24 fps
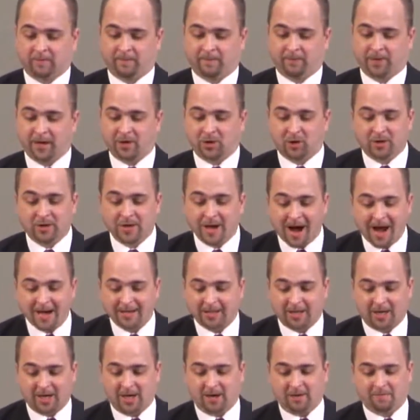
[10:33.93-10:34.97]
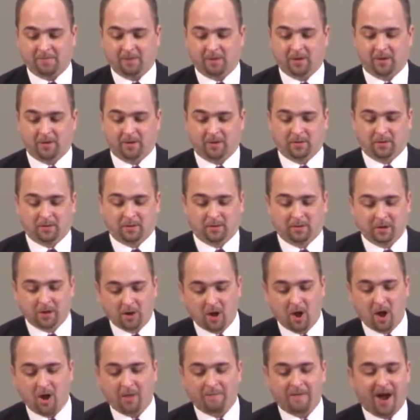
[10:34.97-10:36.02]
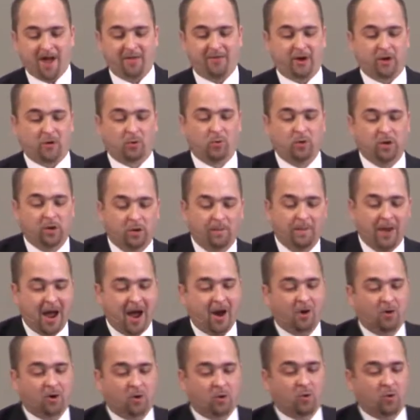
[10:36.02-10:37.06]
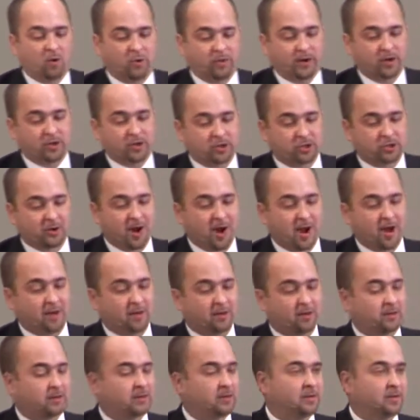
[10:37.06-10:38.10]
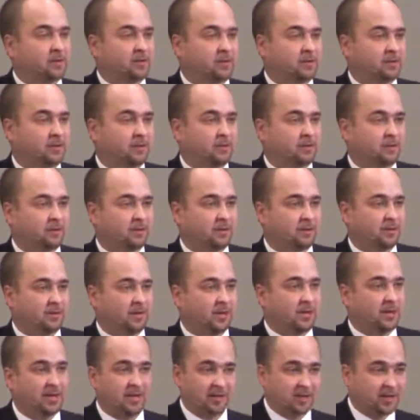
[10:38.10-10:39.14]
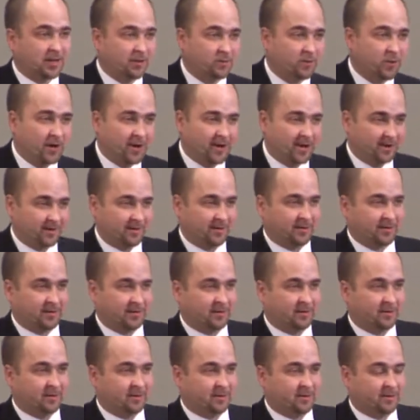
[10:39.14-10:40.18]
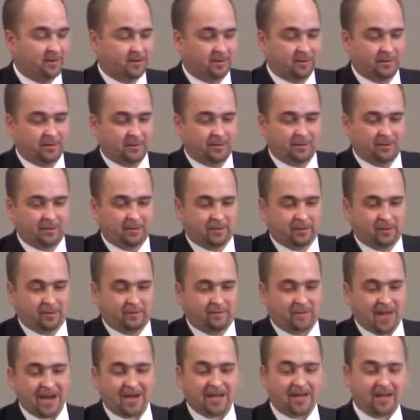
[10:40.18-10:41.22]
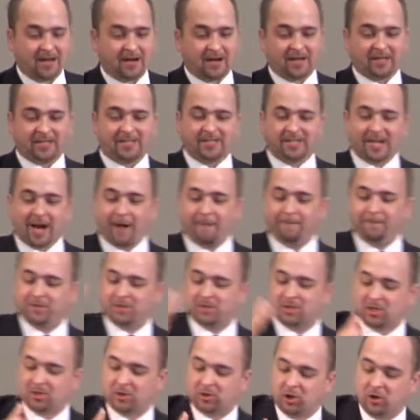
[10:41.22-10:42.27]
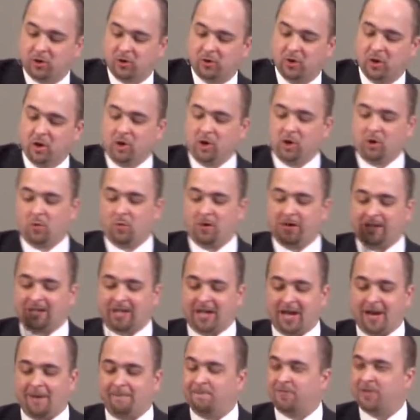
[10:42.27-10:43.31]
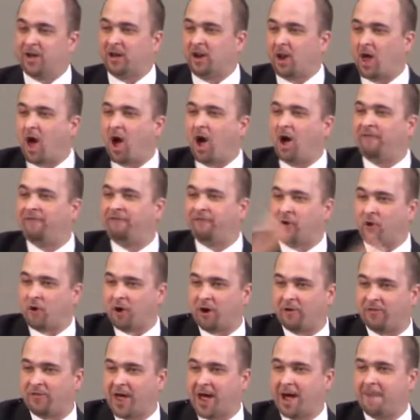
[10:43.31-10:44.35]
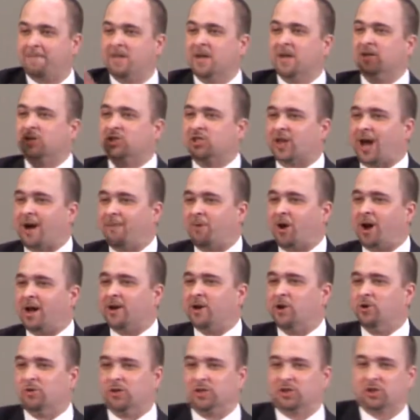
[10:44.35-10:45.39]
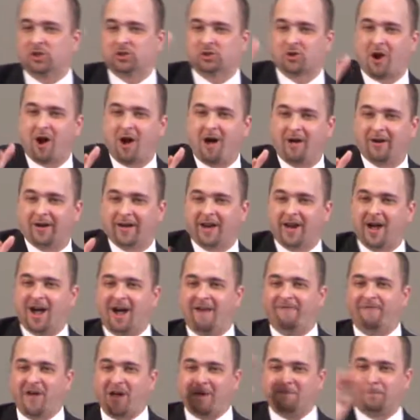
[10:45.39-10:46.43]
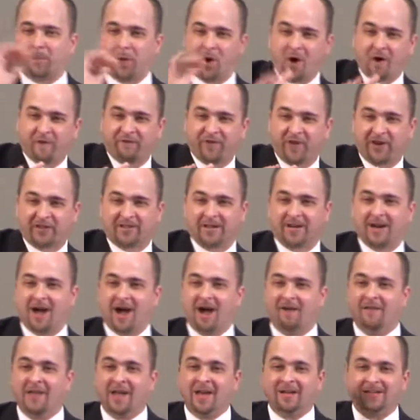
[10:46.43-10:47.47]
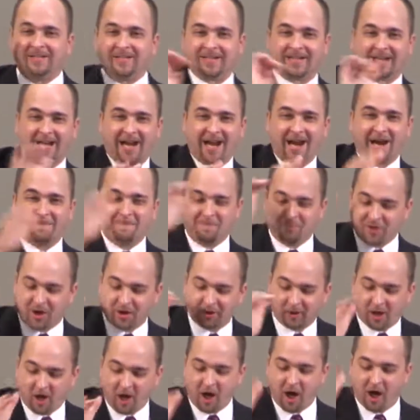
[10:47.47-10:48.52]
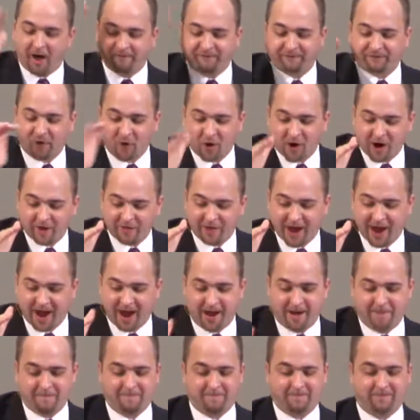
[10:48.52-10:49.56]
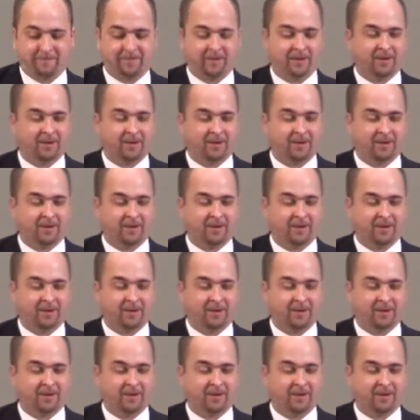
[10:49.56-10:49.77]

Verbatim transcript: They could not keep the law by their willpower or their strength, and neither can we. They needed a substitute who would keep the law for them, someone who was strong enough and perfect enough to keep the law for them,